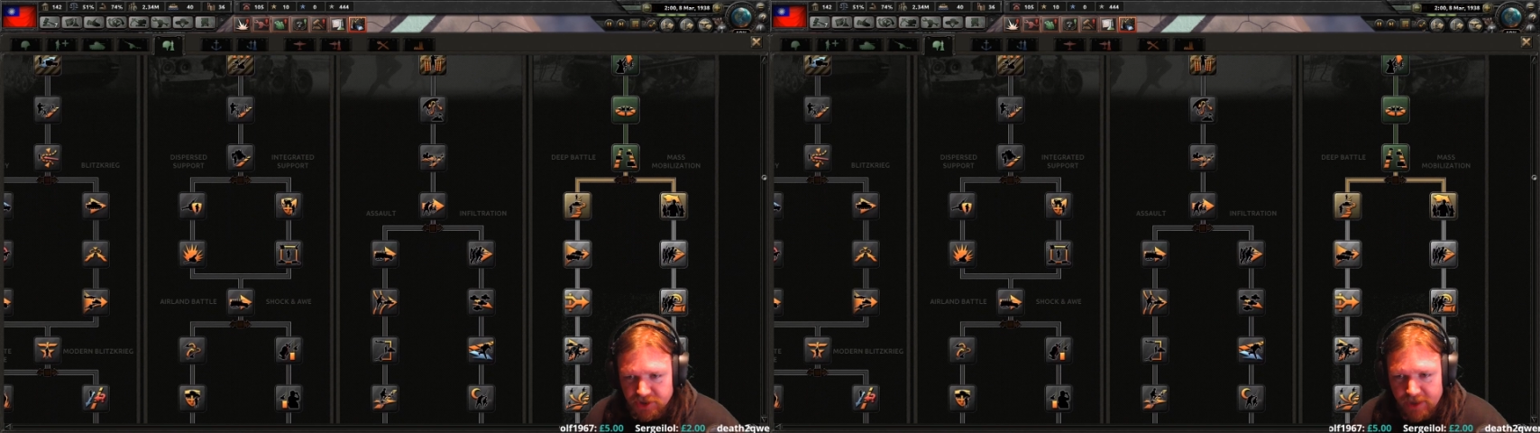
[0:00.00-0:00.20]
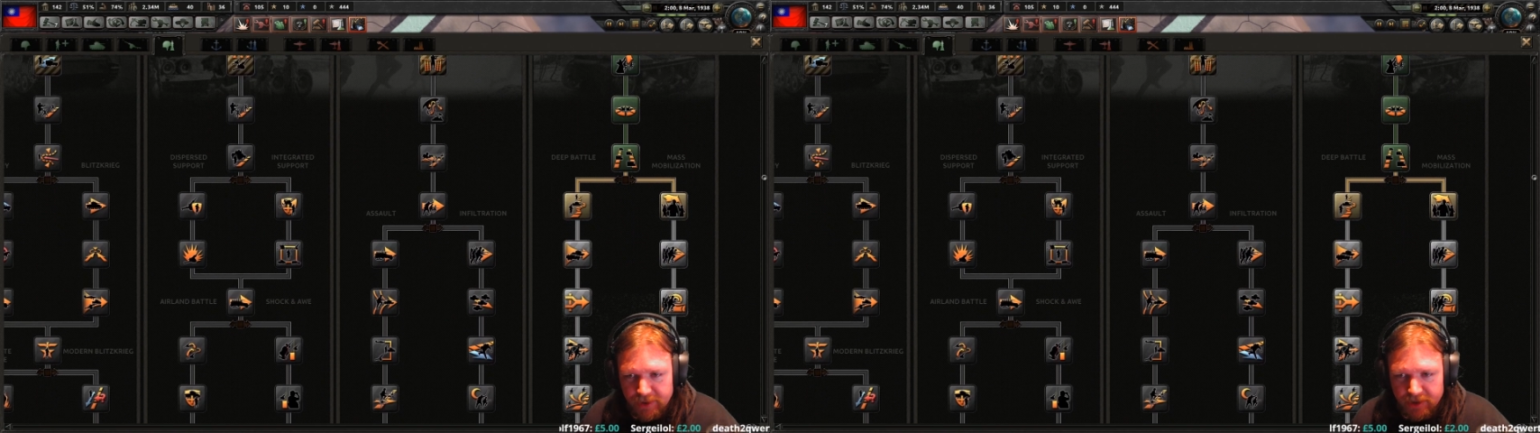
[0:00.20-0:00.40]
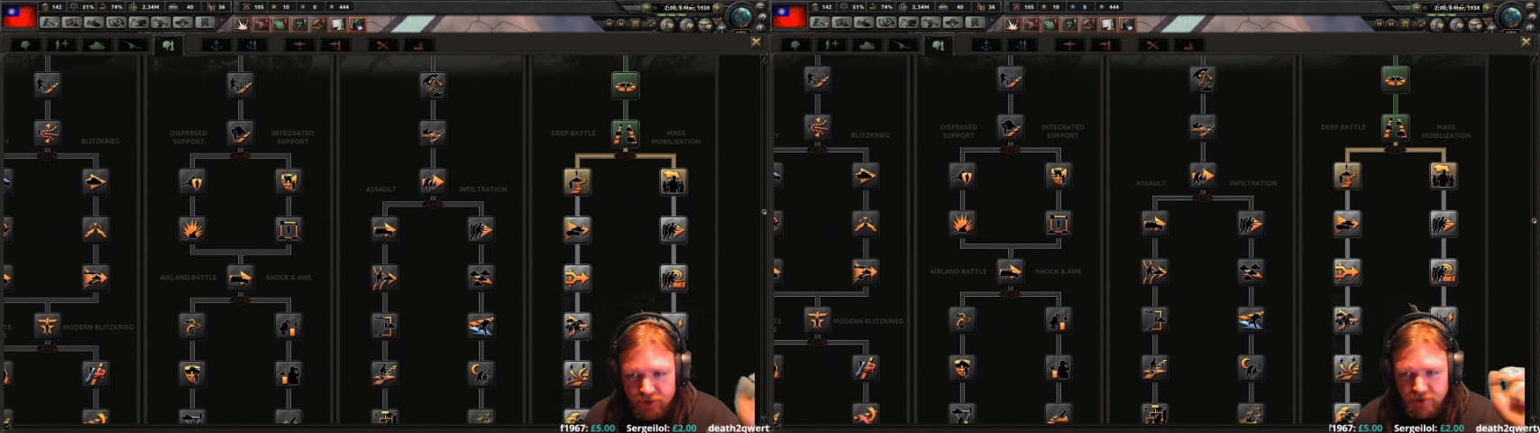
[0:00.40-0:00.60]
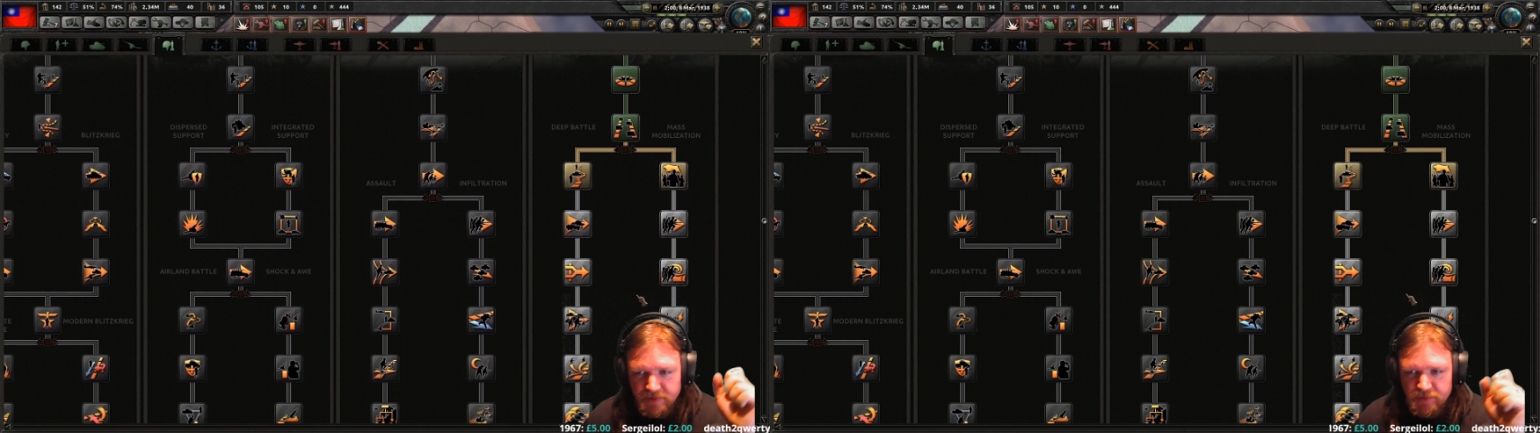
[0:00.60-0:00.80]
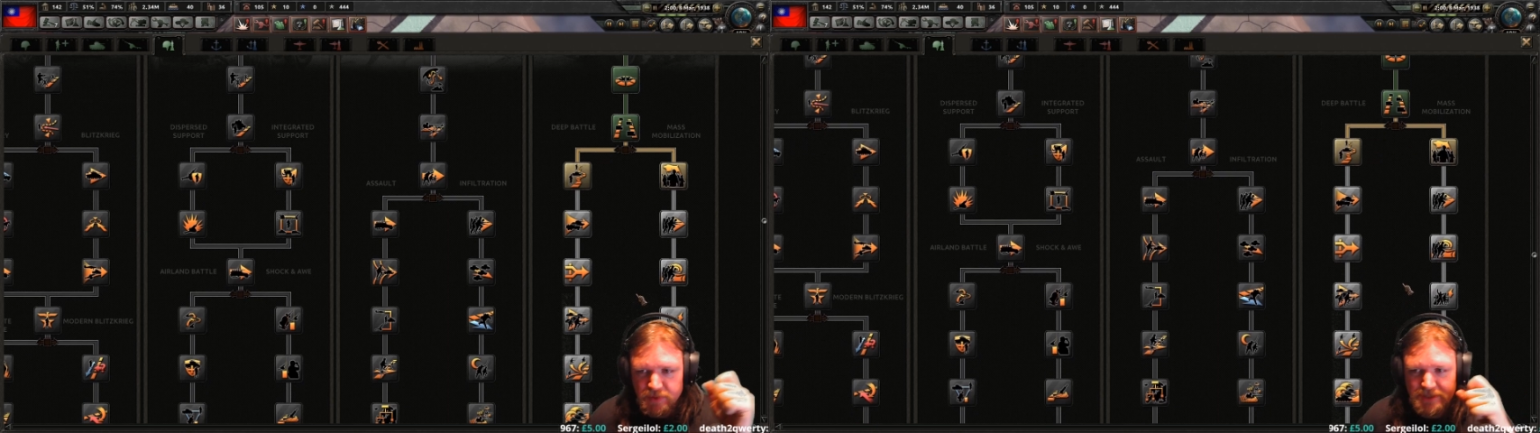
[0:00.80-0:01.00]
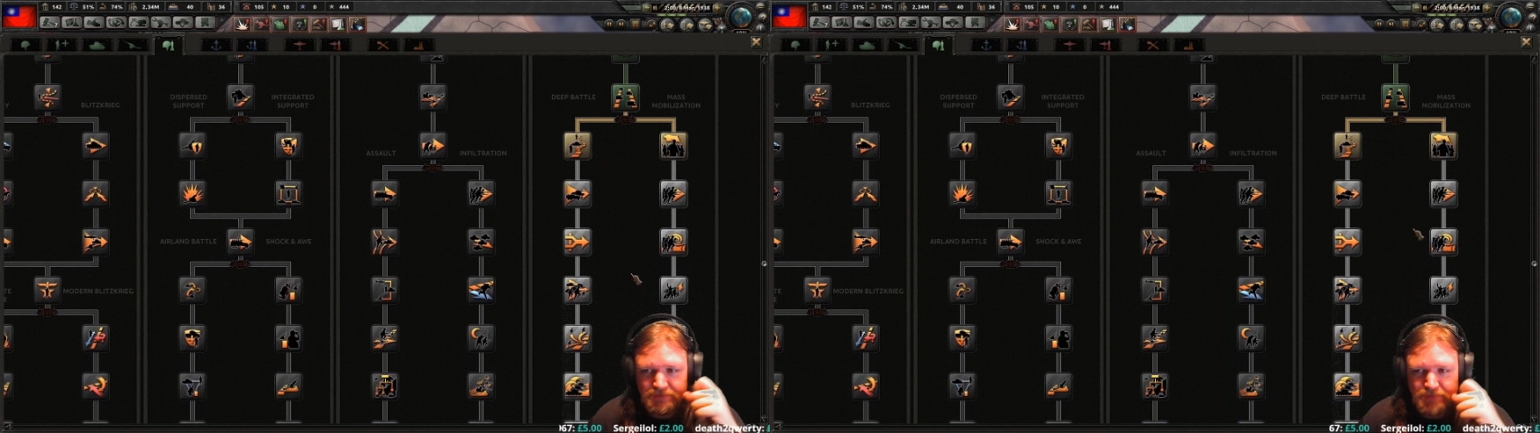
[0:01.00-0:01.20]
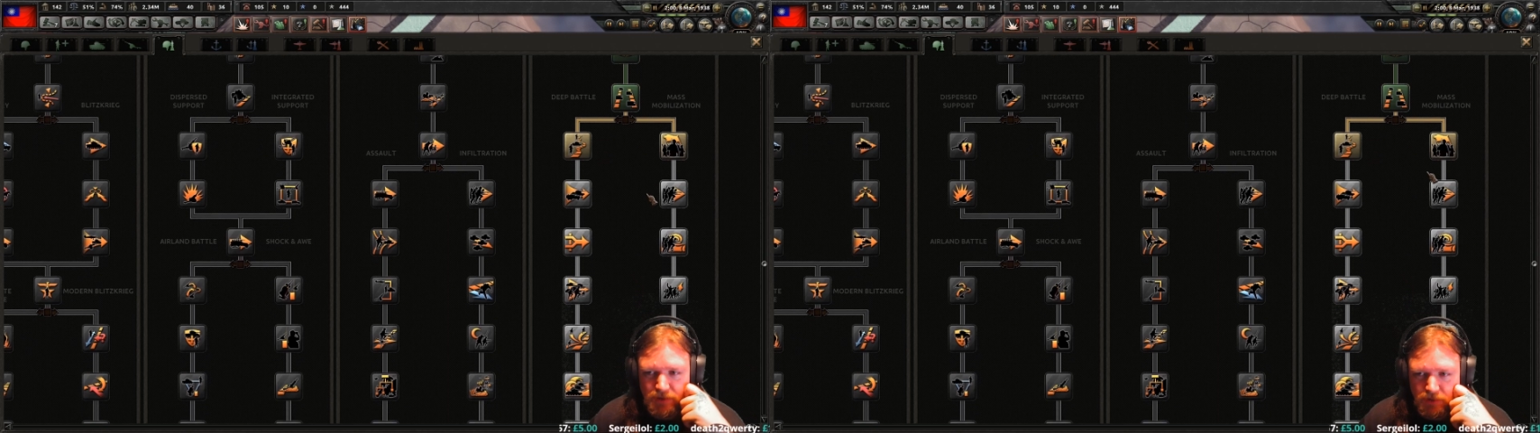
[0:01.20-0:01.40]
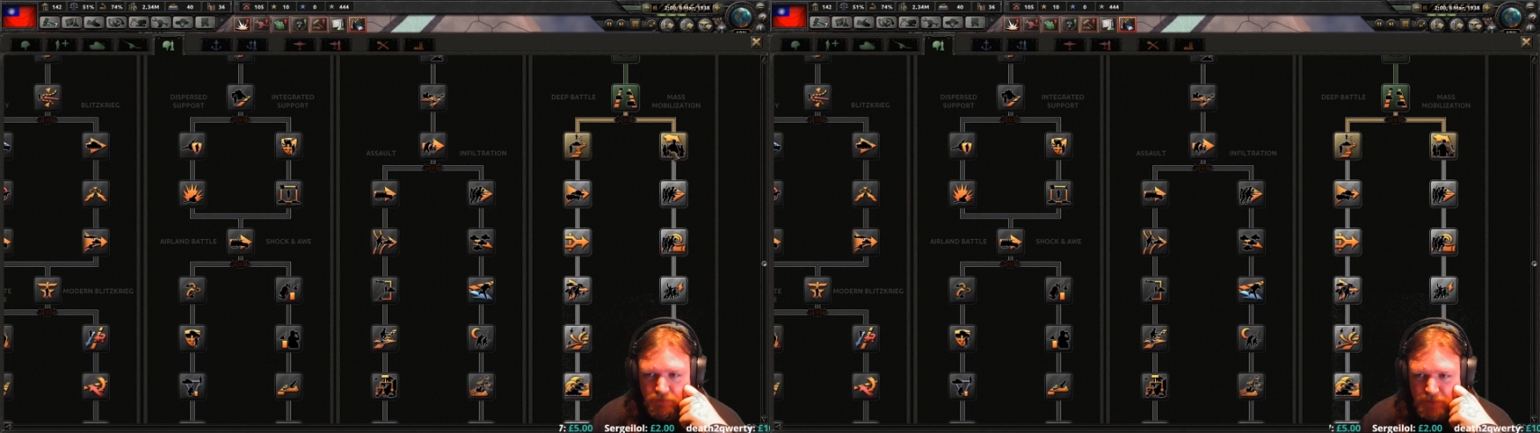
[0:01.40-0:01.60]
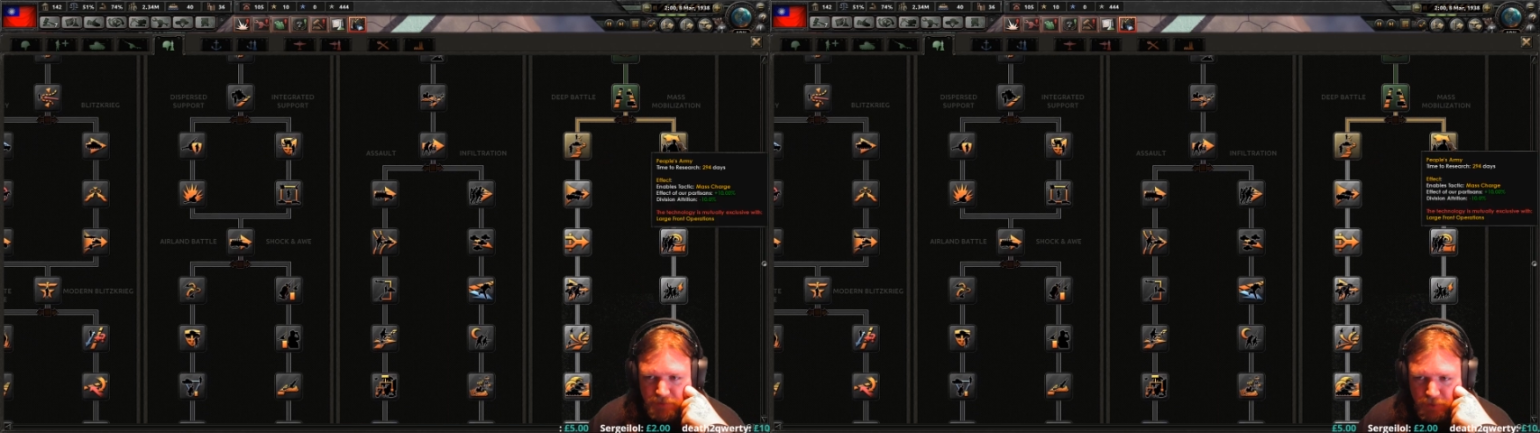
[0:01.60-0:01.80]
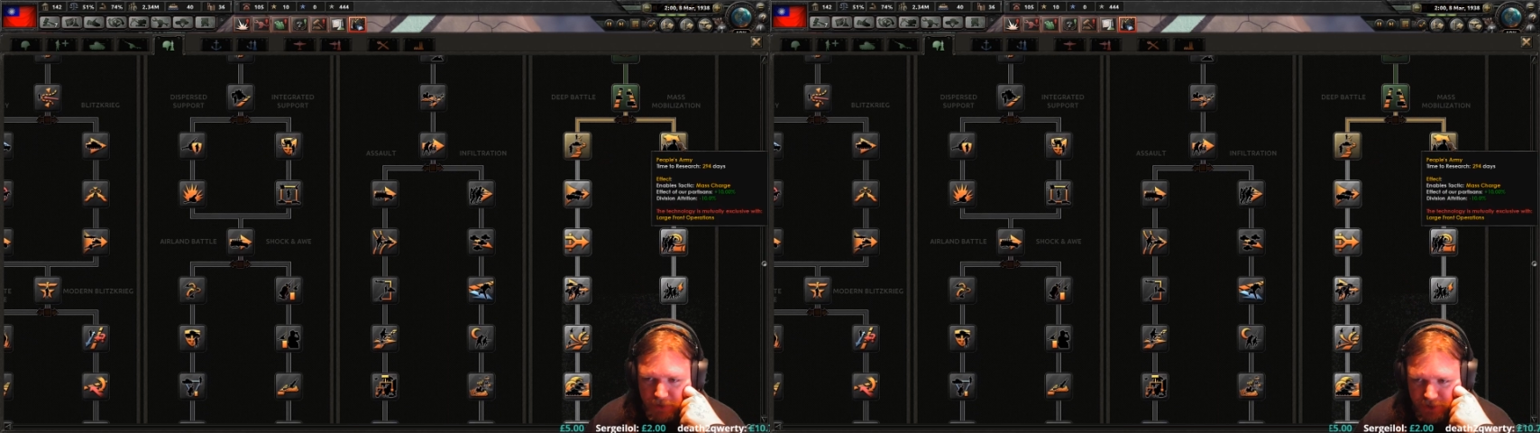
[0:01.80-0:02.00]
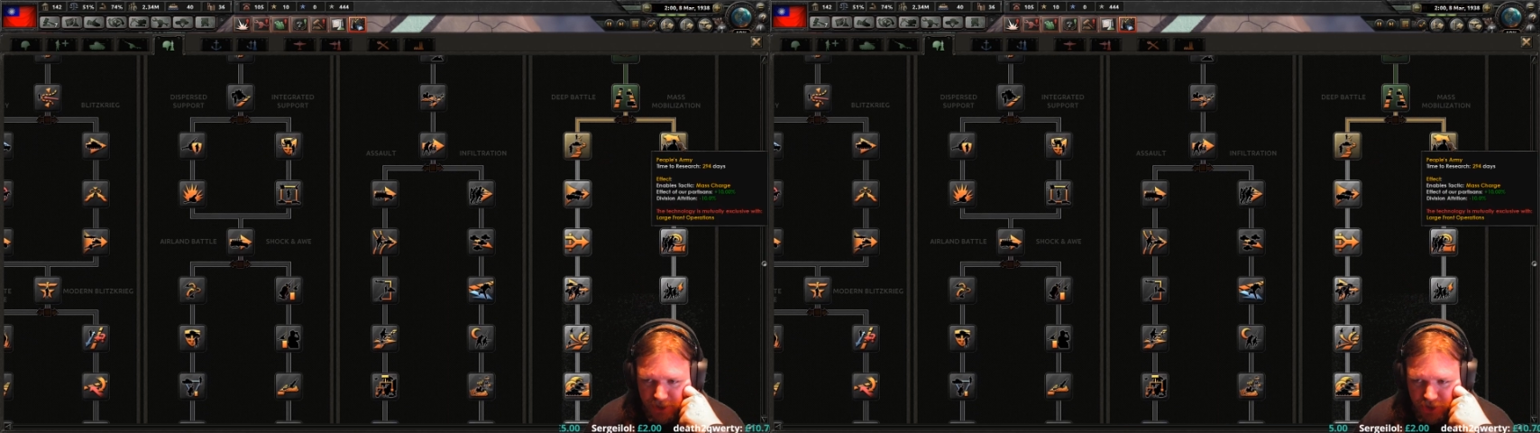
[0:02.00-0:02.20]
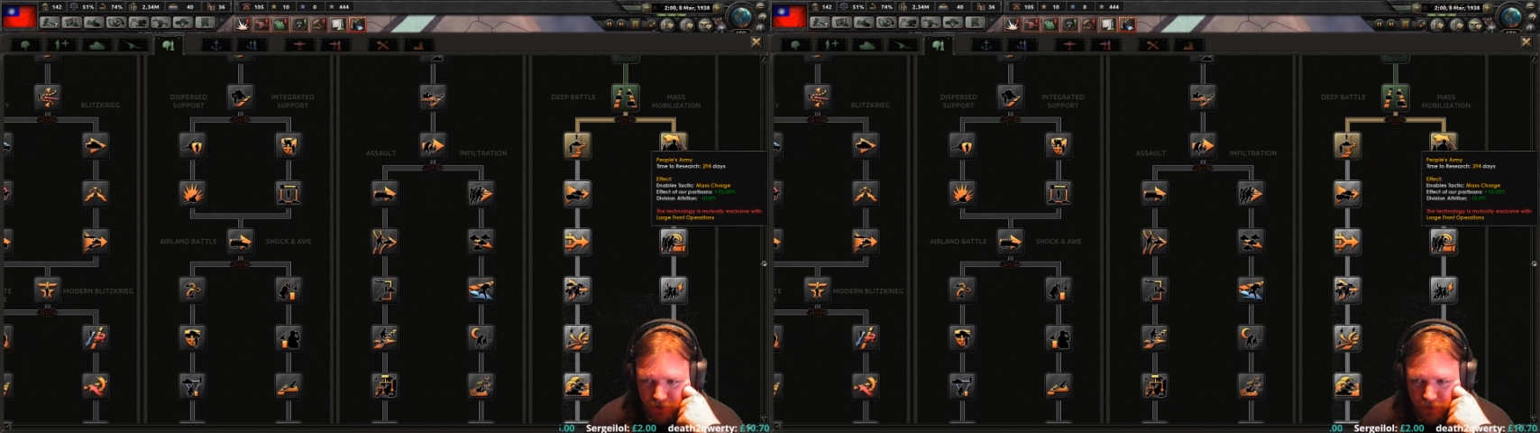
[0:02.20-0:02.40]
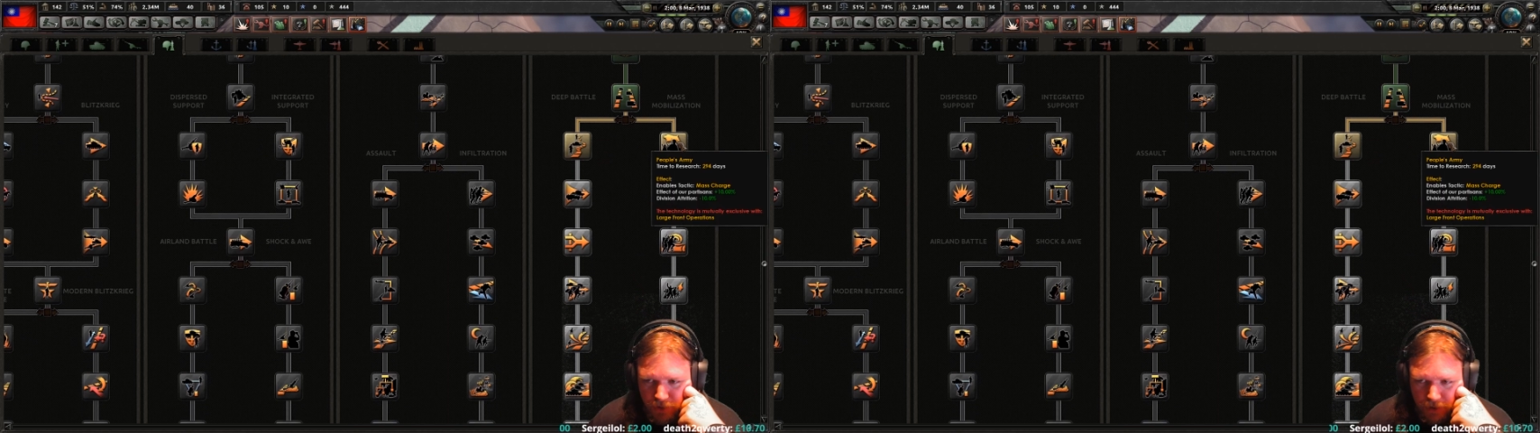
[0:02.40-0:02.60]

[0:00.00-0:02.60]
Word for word: So now we can choose between deep battle and mass mobilization.